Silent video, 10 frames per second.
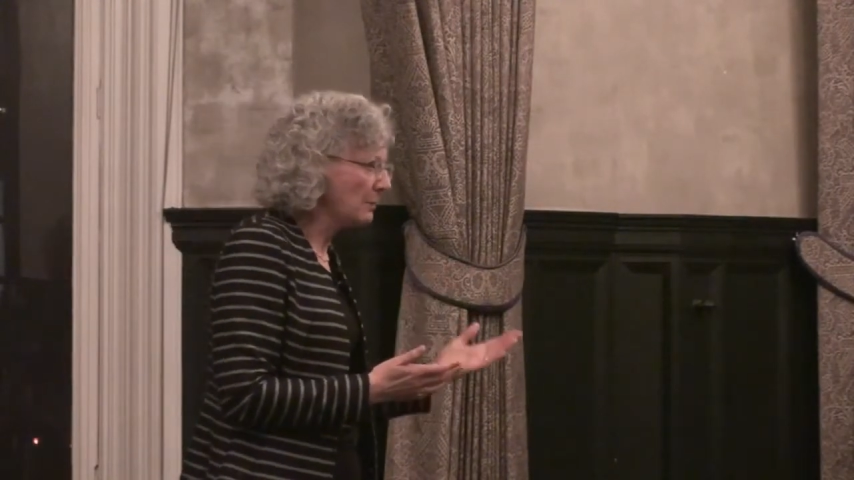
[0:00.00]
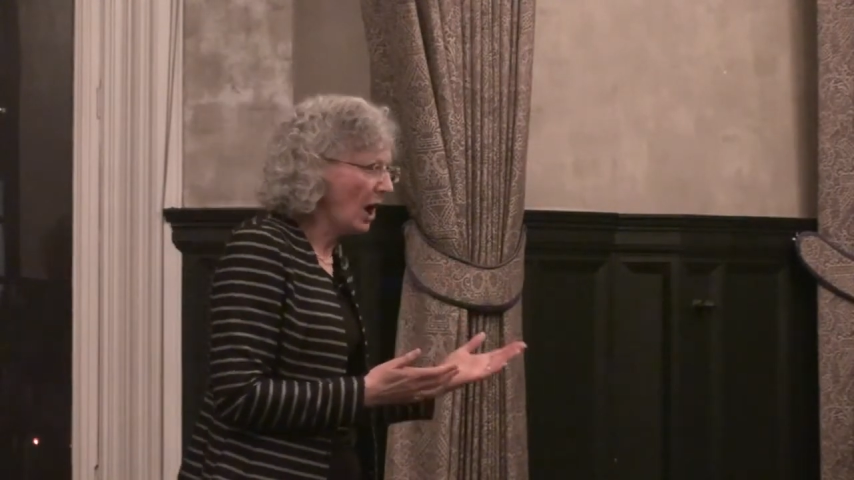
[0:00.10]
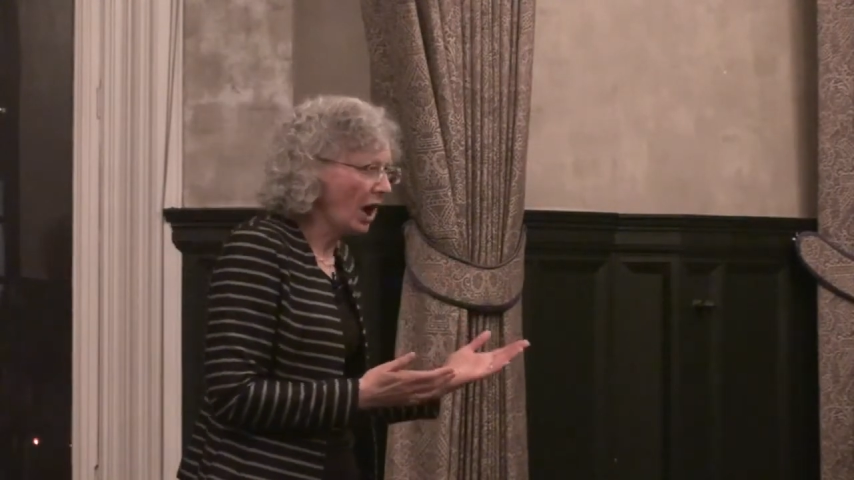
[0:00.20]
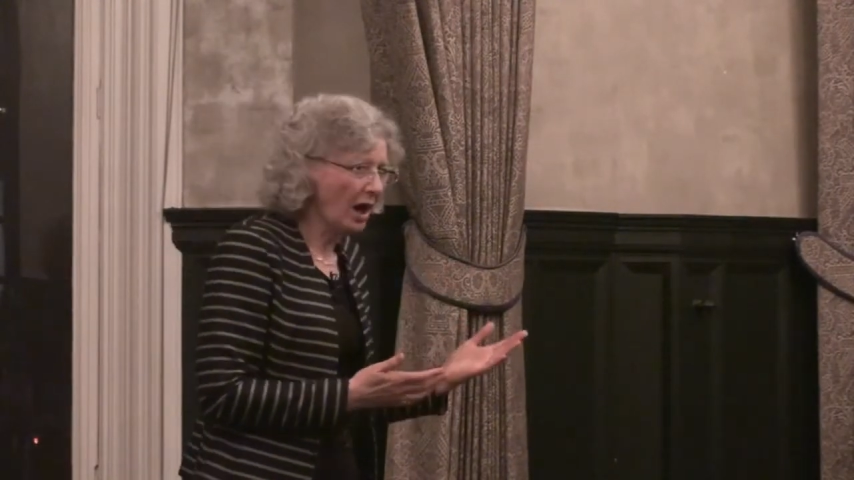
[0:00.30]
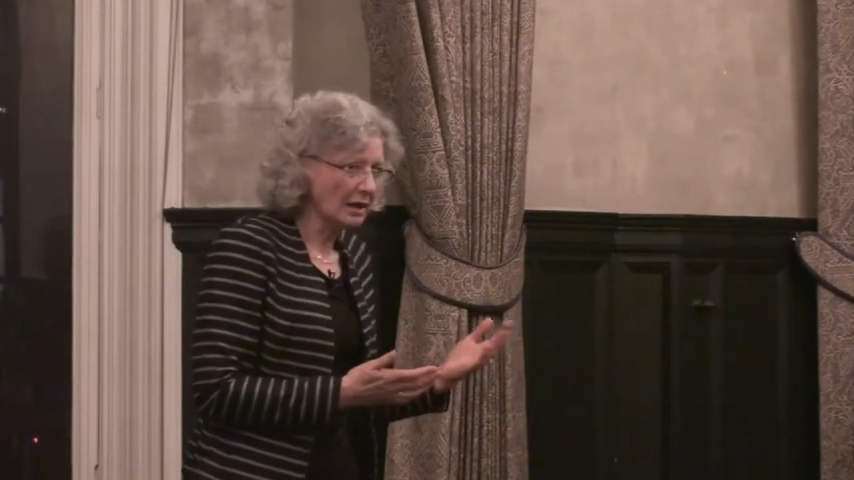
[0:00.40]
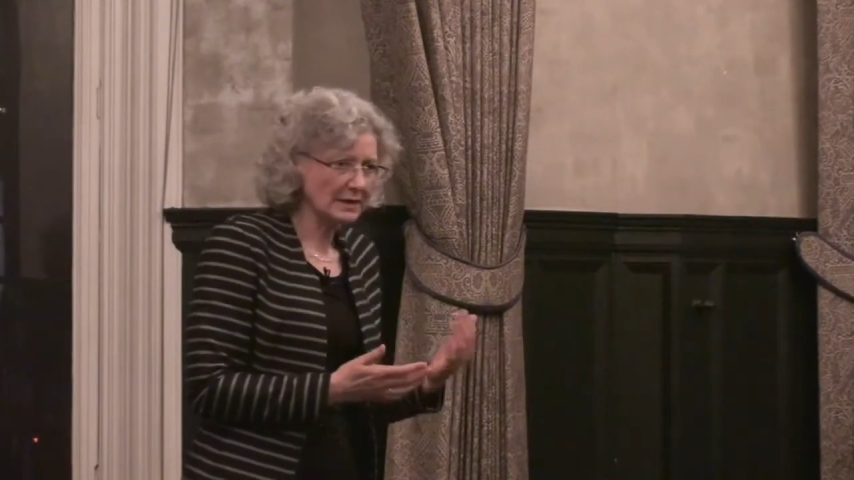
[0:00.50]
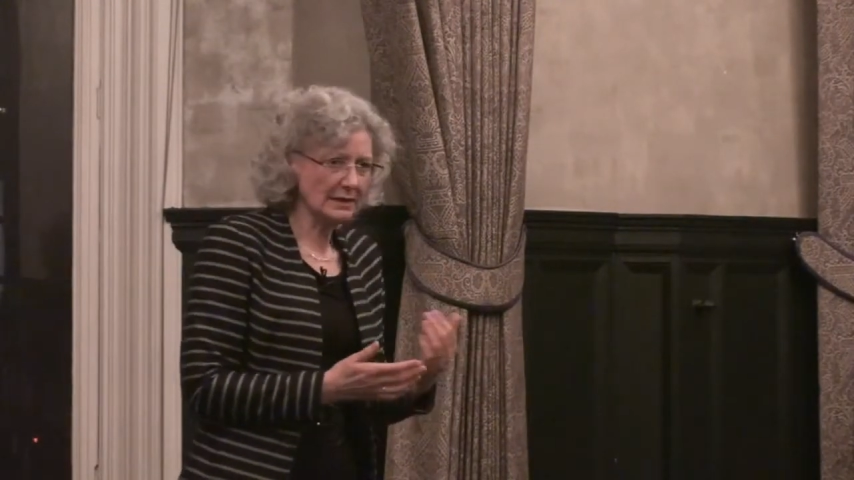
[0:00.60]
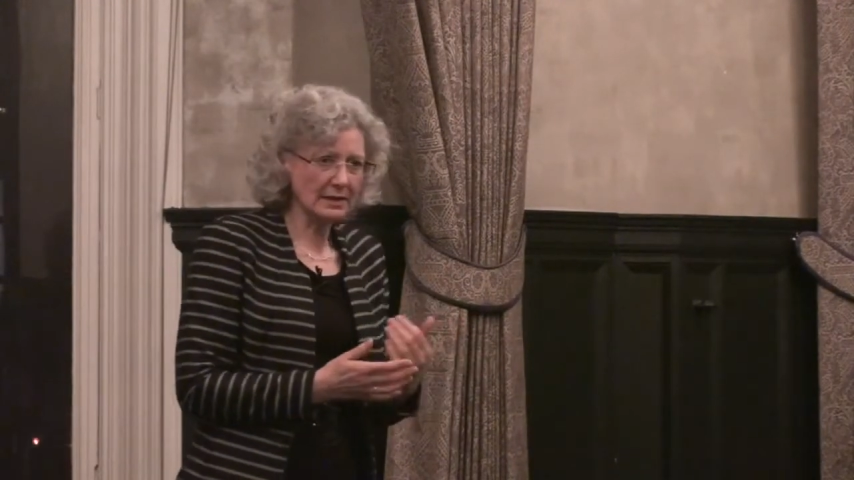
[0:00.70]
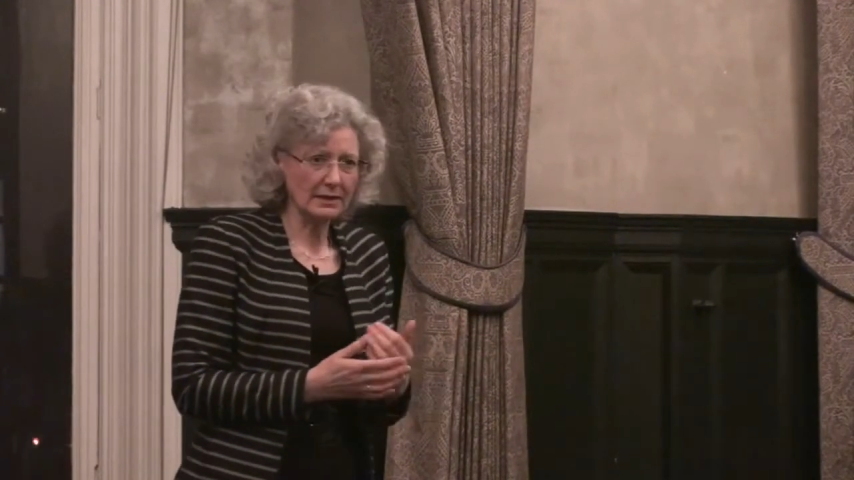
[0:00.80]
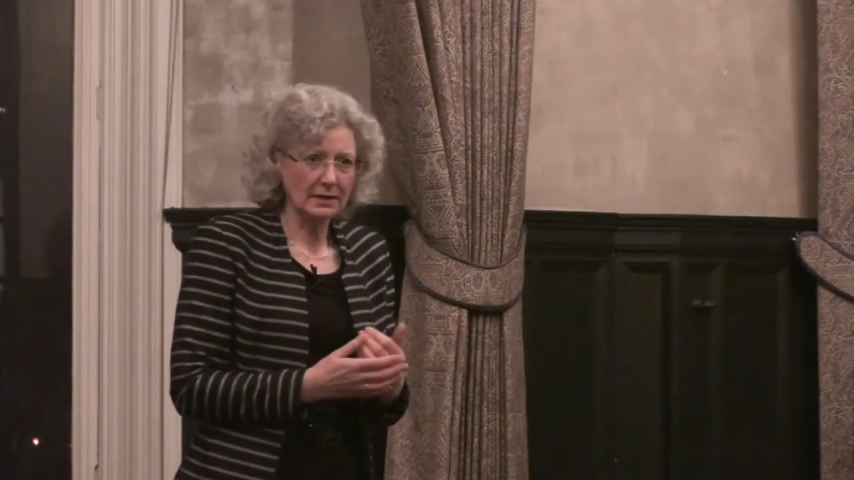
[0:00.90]

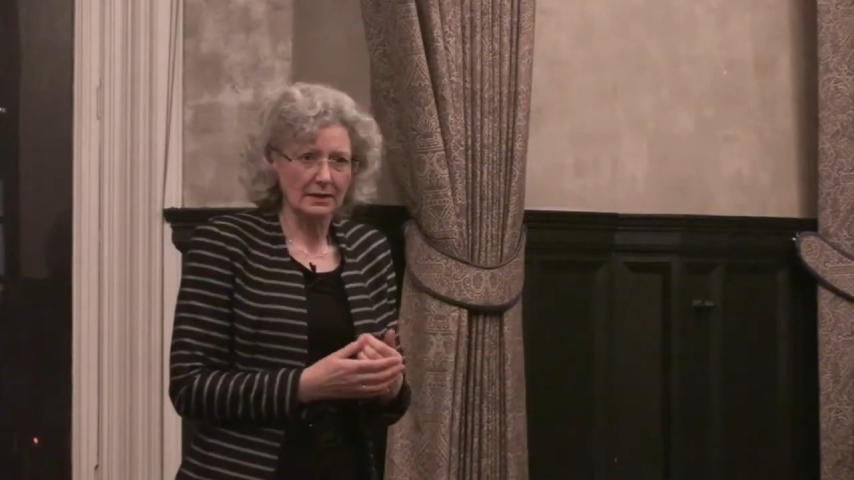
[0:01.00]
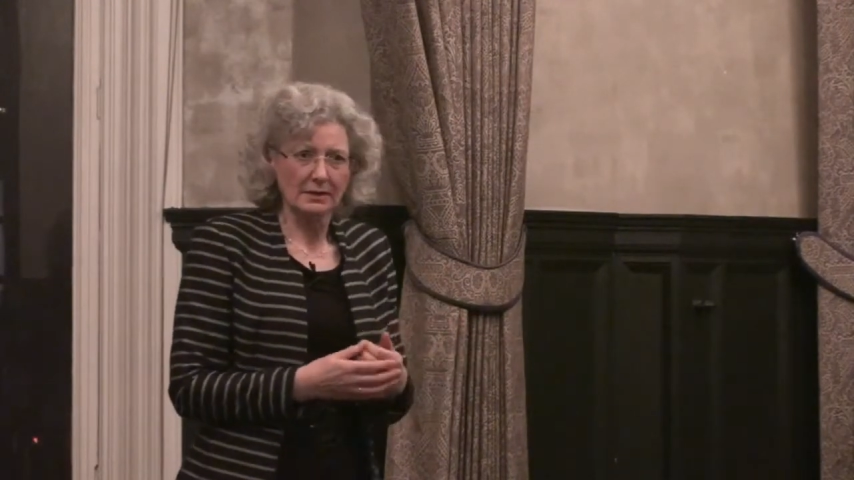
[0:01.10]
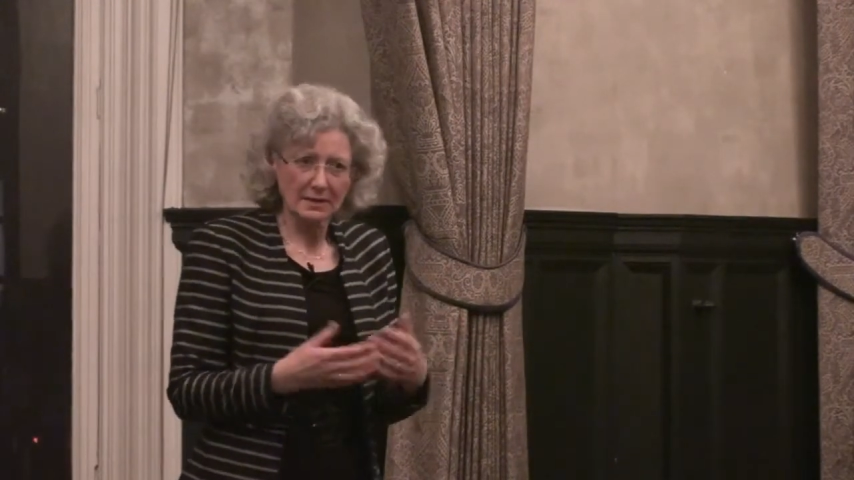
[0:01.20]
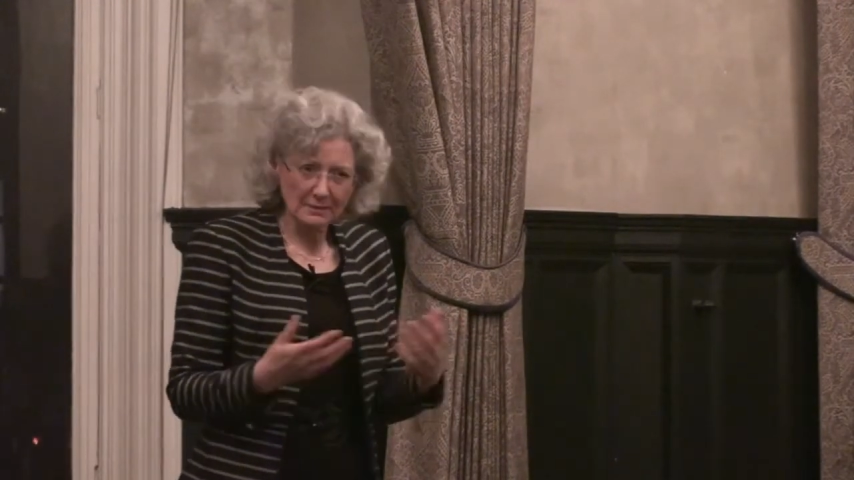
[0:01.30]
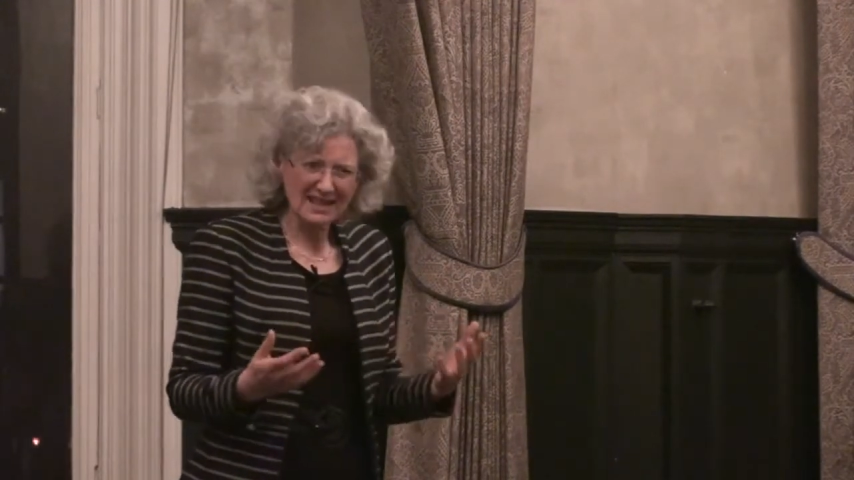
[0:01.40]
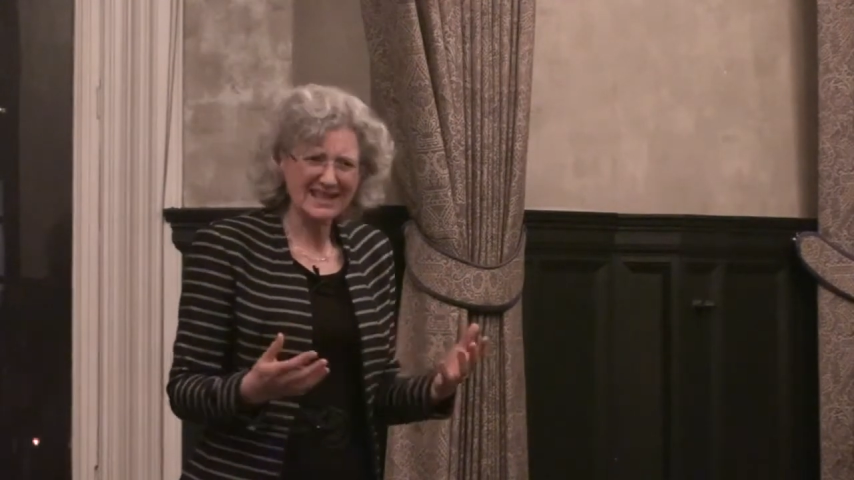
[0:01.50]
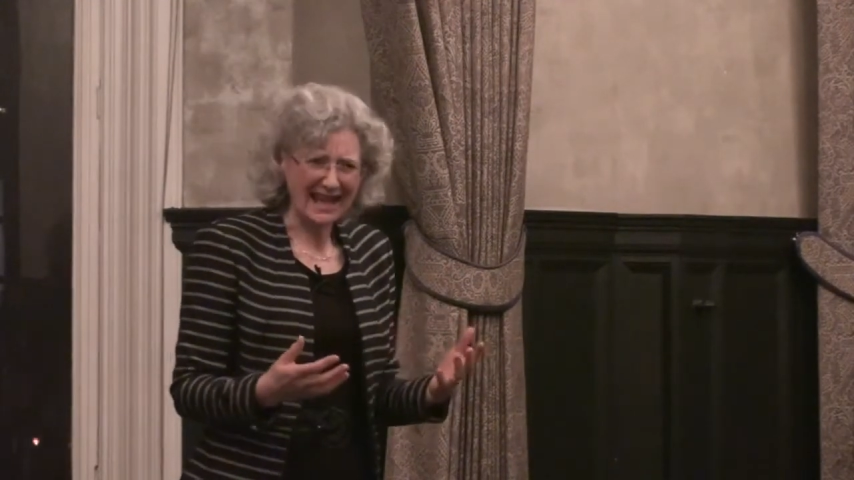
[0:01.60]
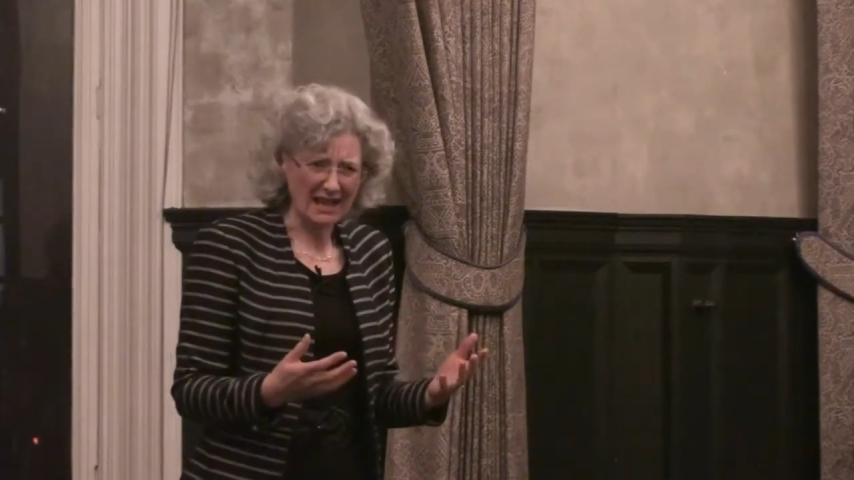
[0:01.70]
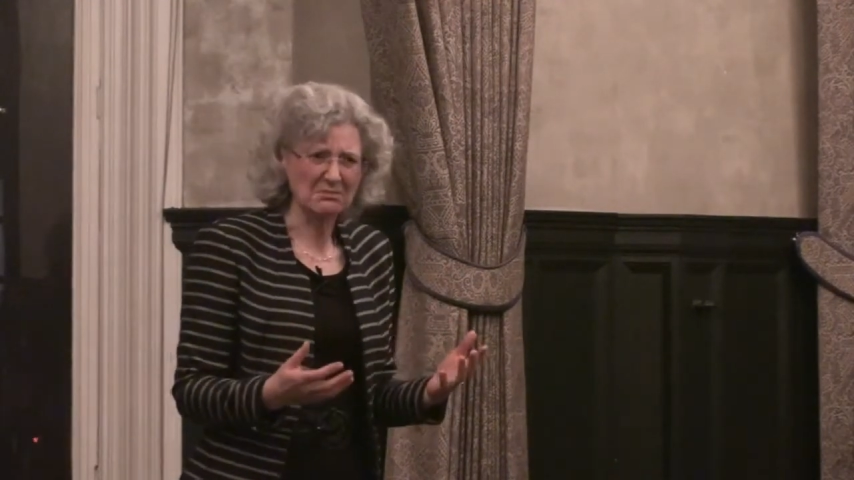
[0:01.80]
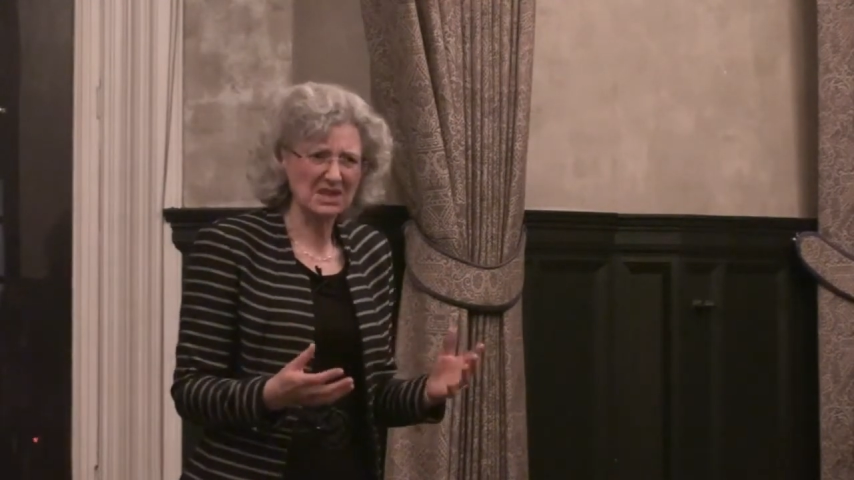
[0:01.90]
passed some
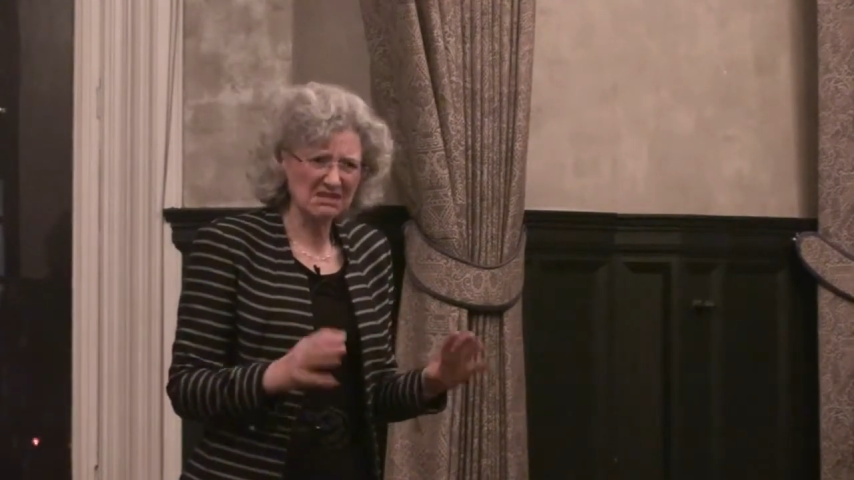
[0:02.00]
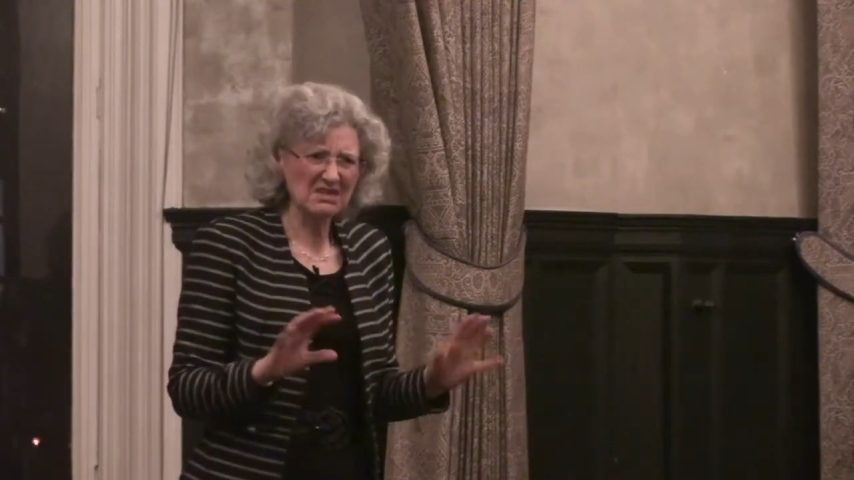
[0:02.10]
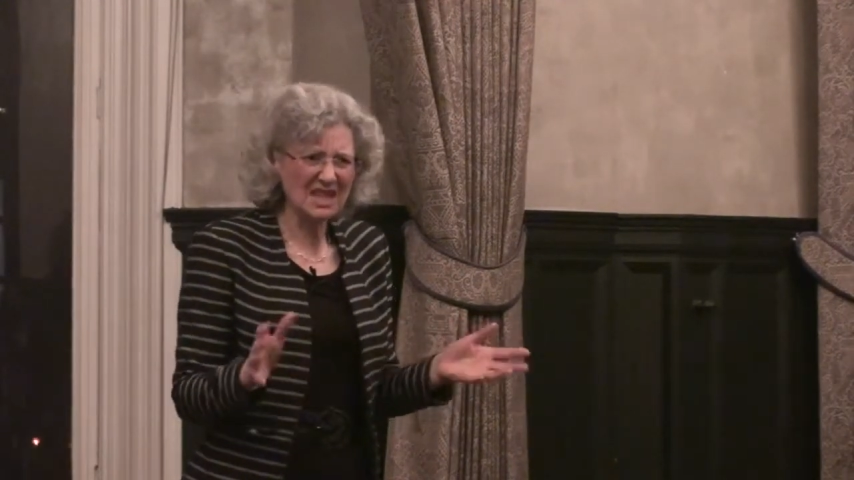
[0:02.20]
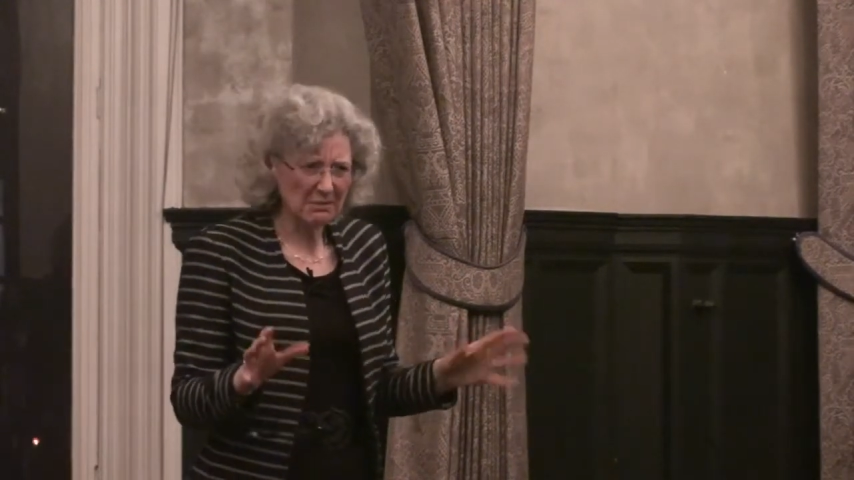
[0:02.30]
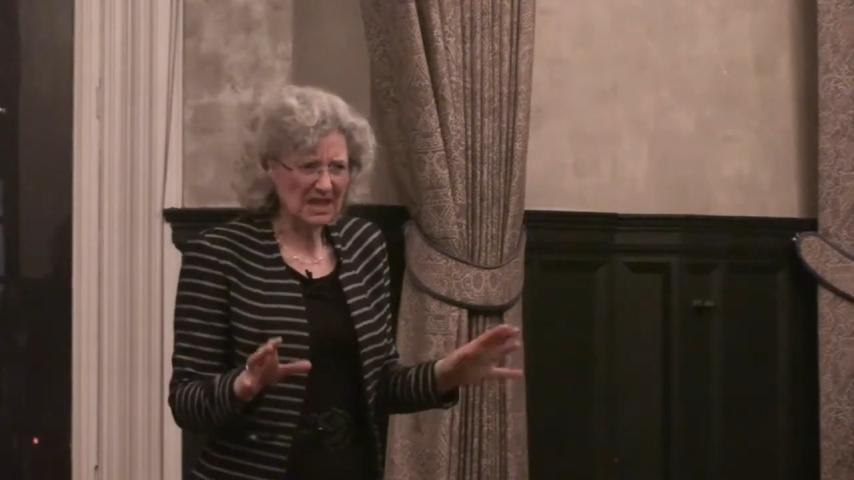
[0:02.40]
exams,